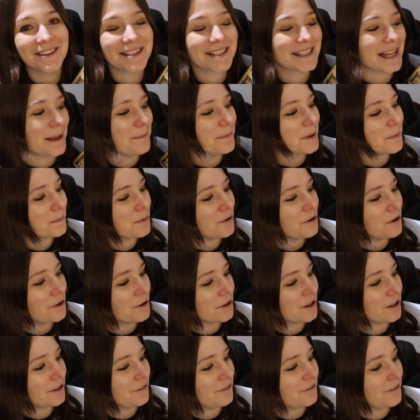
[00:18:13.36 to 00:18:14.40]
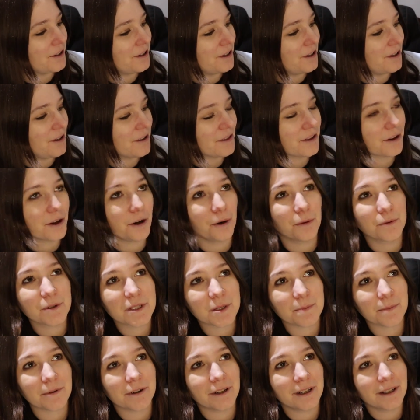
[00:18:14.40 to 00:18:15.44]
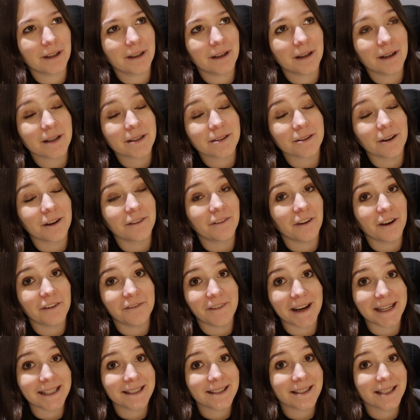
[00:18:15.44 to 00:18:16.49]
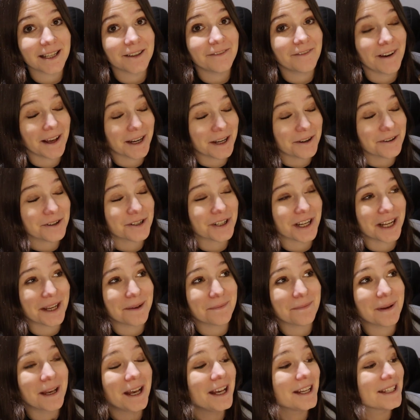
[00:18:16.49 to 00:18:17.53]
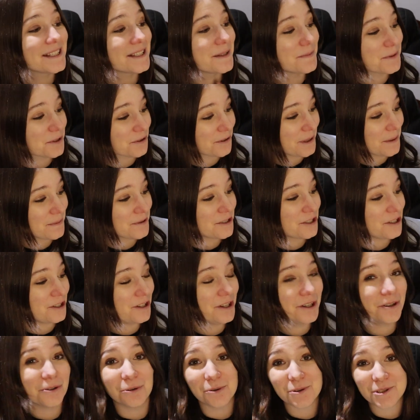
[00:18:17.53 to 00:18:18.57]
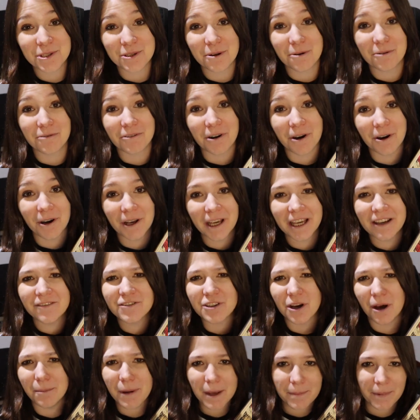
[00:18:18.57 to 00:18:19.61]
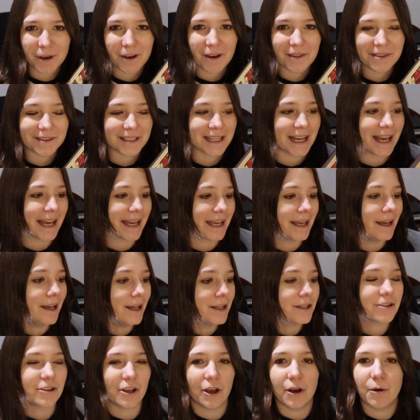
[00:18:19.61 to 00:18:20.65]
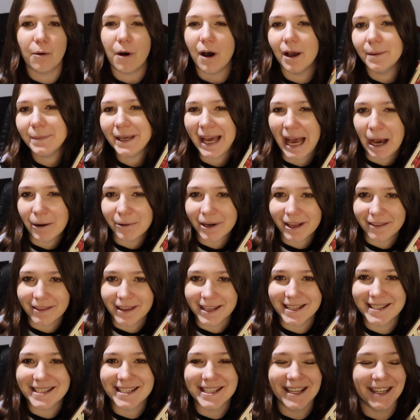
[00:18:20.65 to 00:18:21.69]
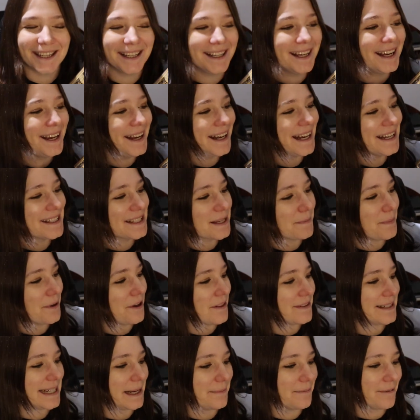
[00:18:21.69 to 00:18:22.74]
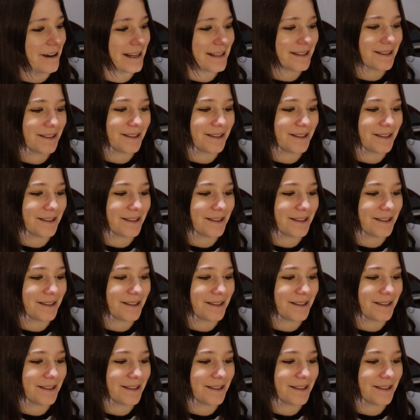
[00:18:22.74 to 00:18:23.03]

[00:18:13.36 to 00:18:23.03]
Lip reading: The December book for the Goldsboro Sci-Fi Fantasy Fellowship subscription also arrived on my birthday, so I'm counting this as a birthday present.